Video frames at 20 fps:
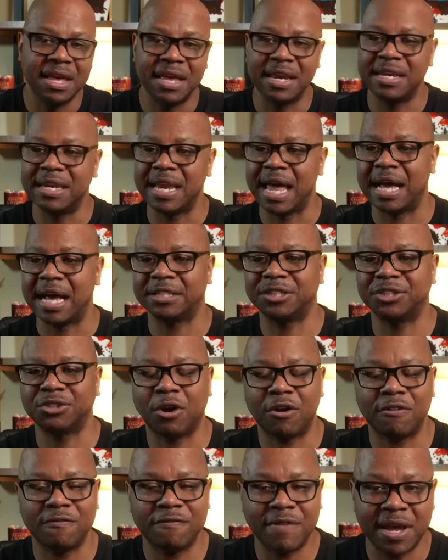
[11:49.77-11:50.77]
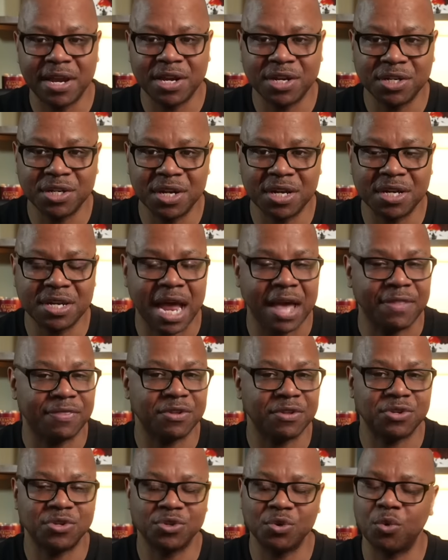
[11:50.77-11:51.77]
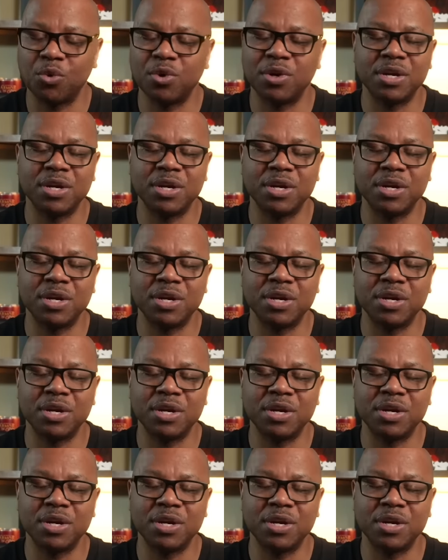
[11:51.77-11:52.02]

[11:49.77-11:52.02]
not starvation, not the sword.